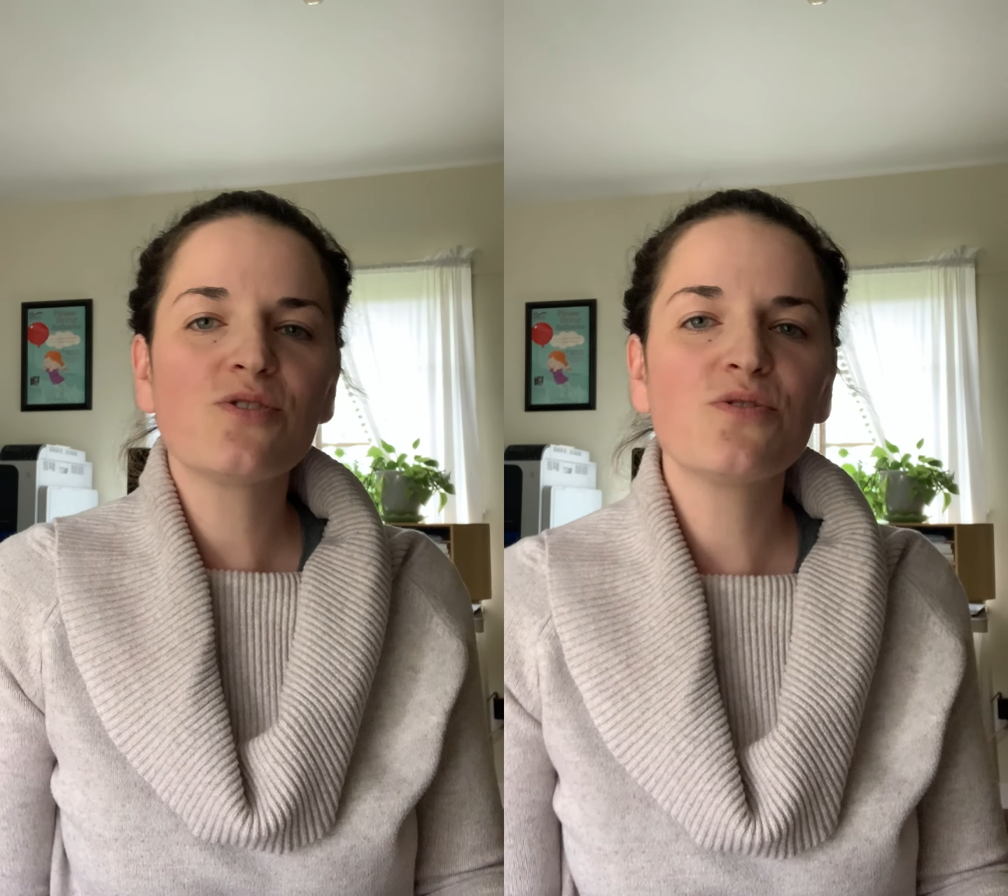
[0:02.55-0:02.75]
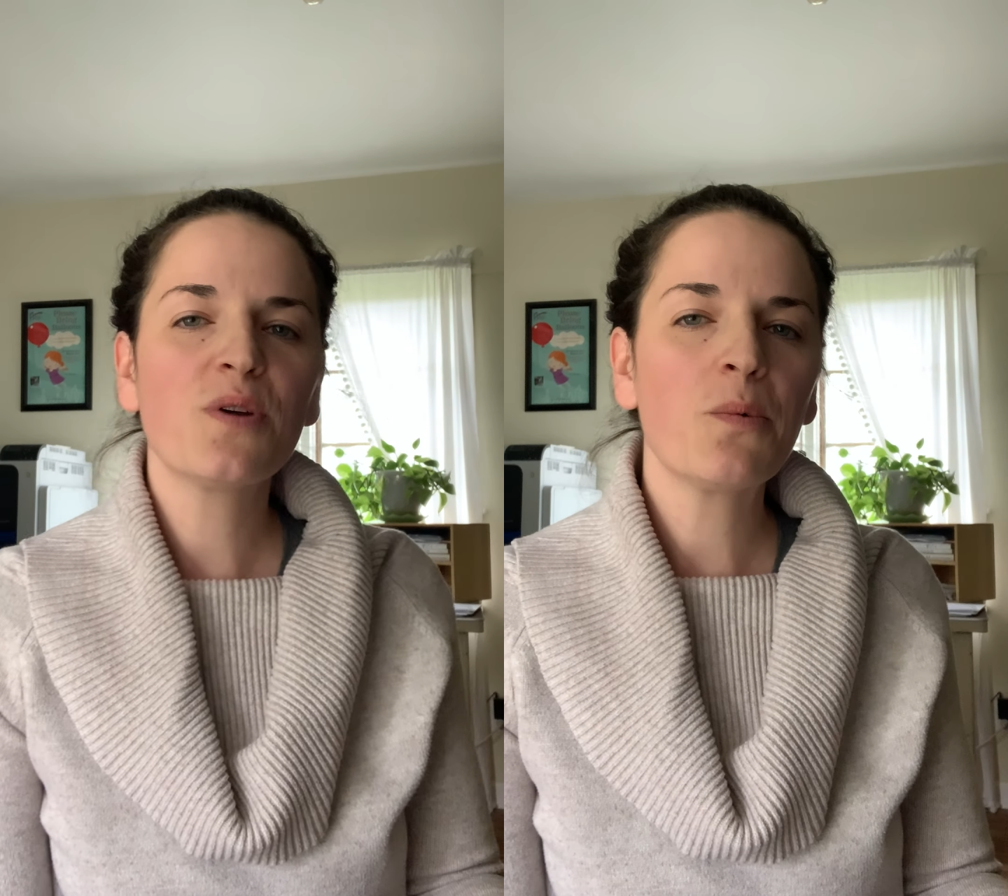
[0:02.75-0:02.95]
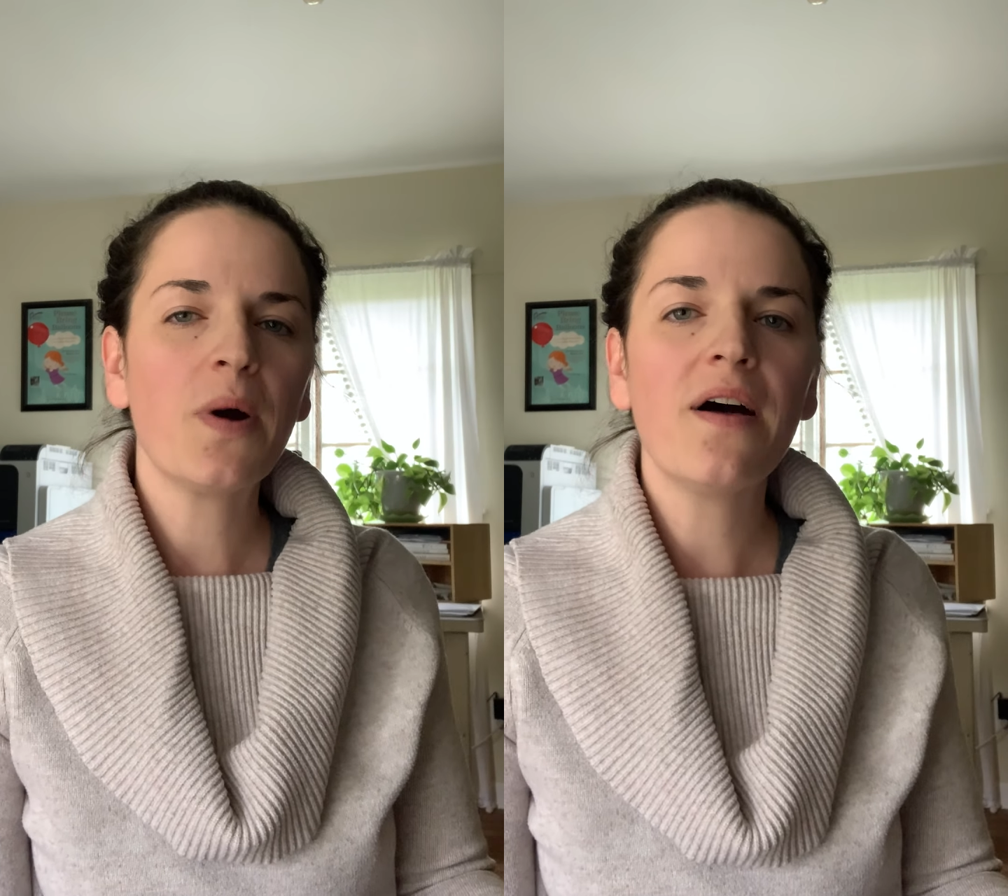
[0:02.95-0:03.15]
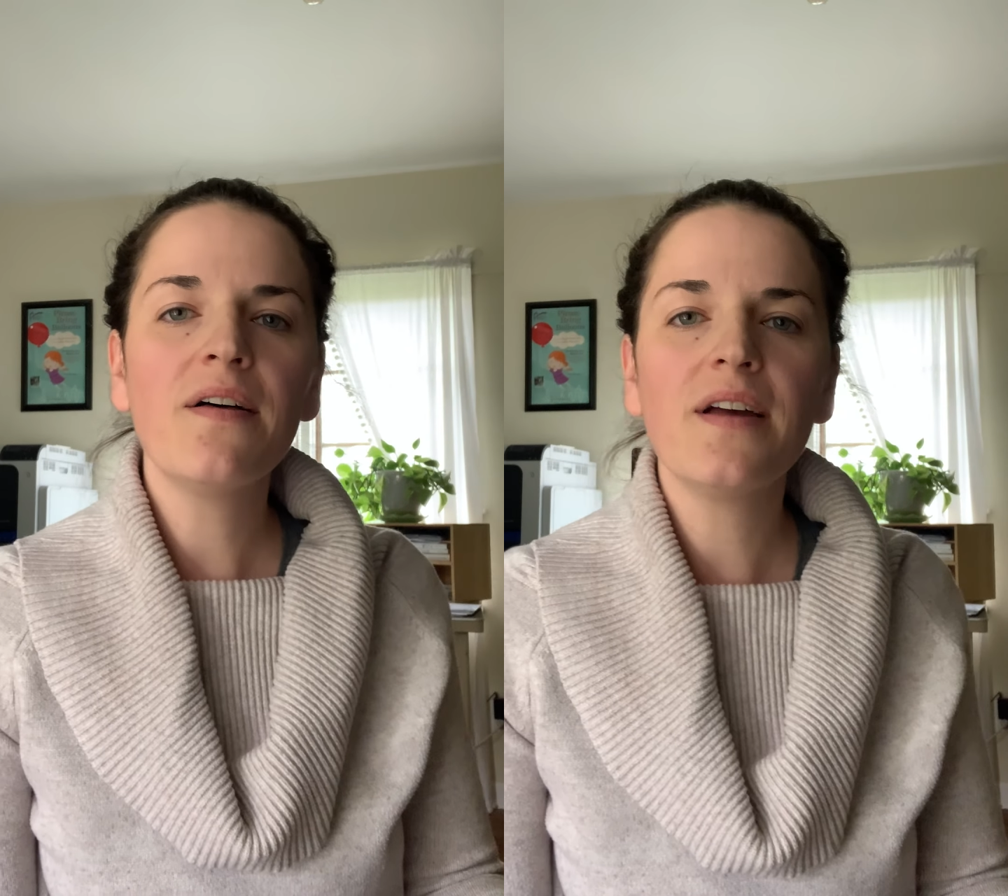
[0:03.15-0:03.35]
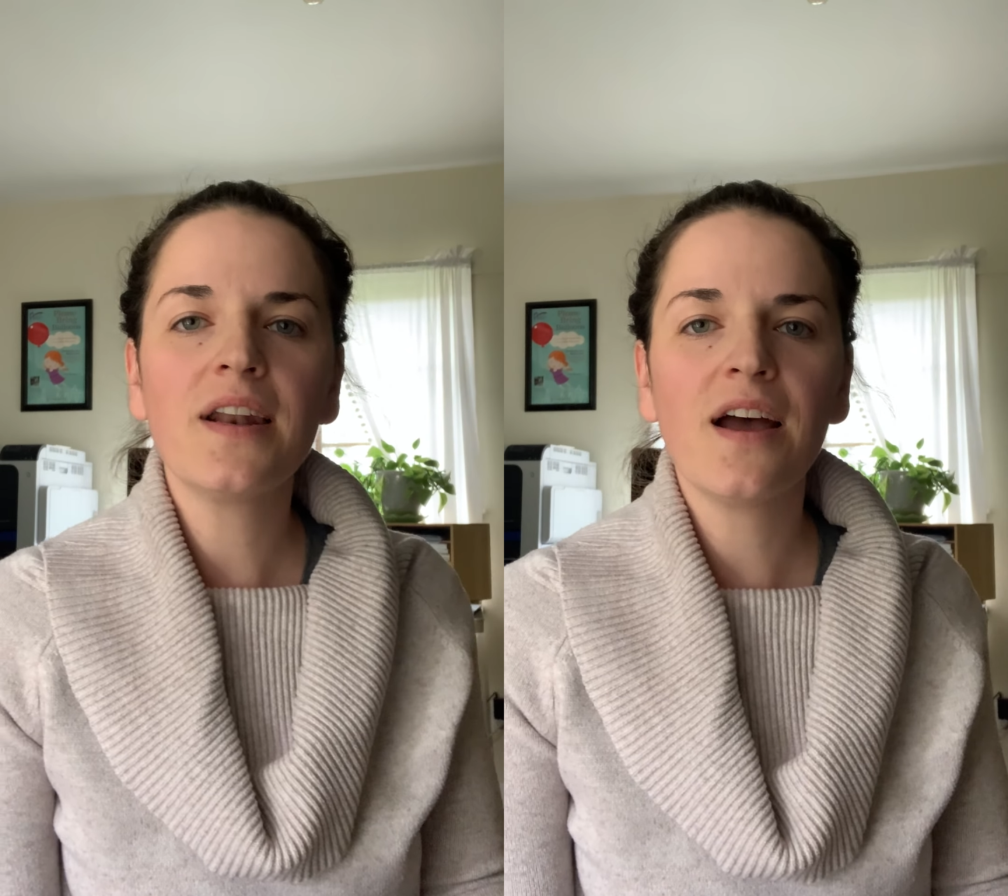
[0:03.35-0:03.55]
are doing
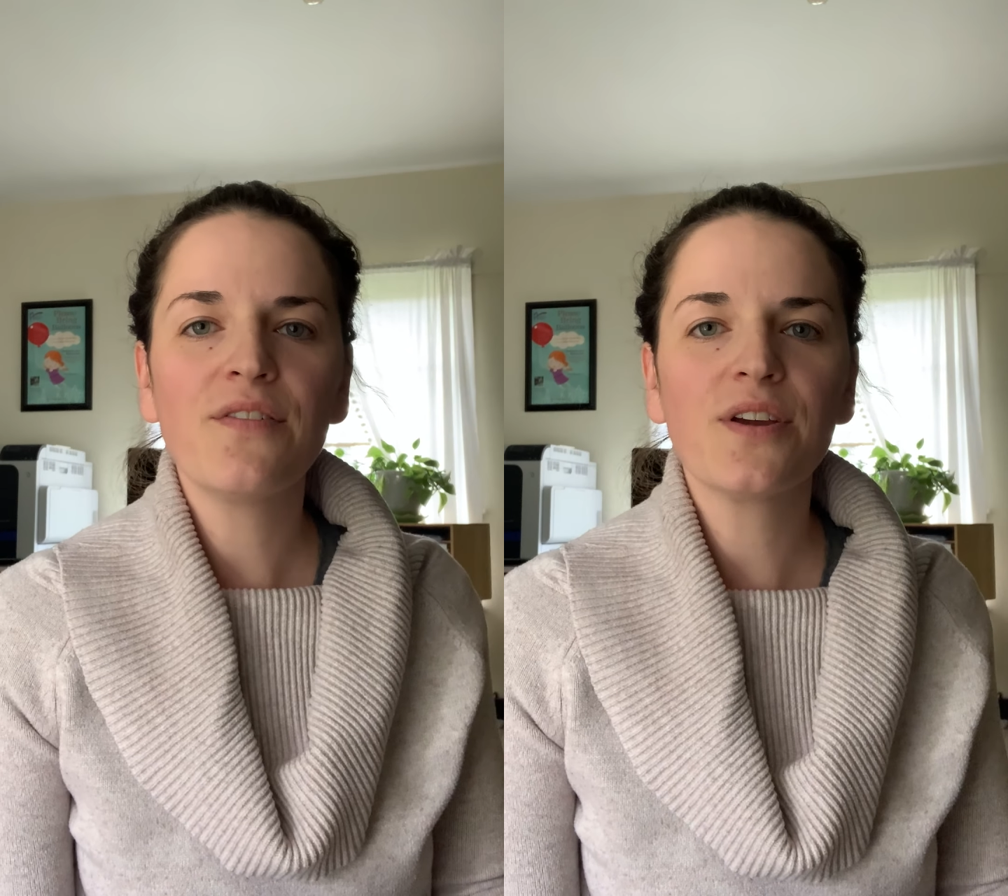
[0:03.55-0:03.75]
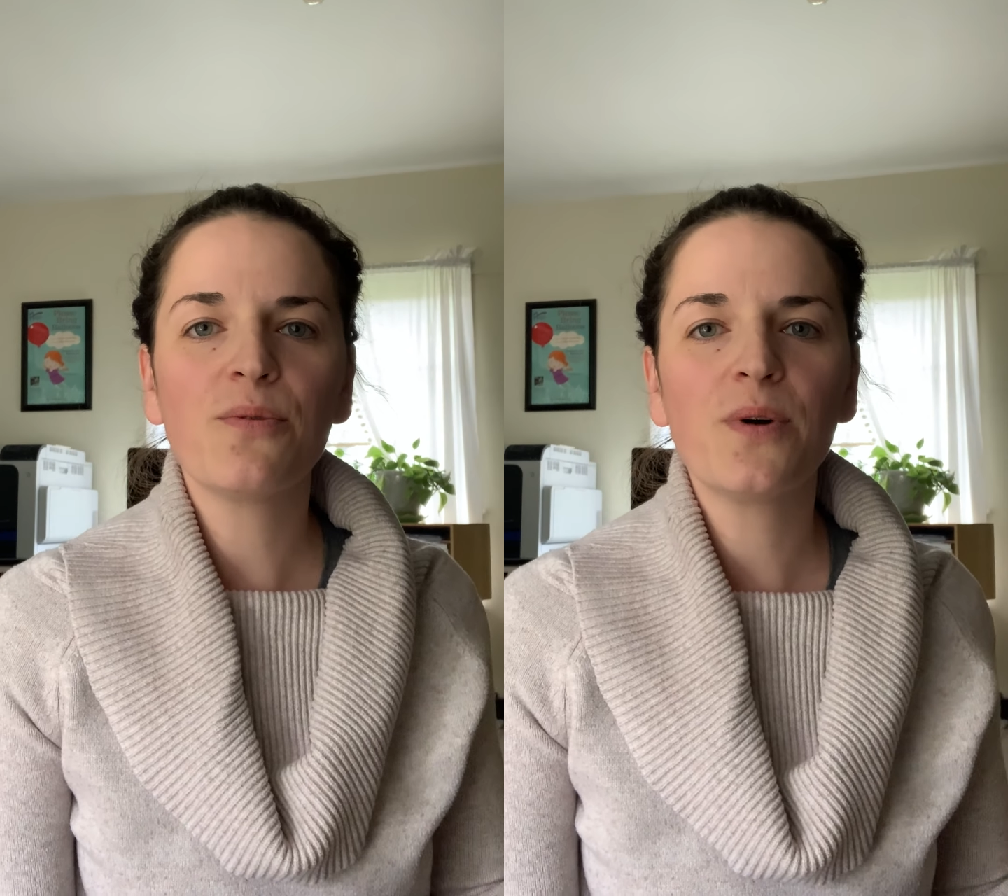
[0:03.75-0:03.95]
well and having a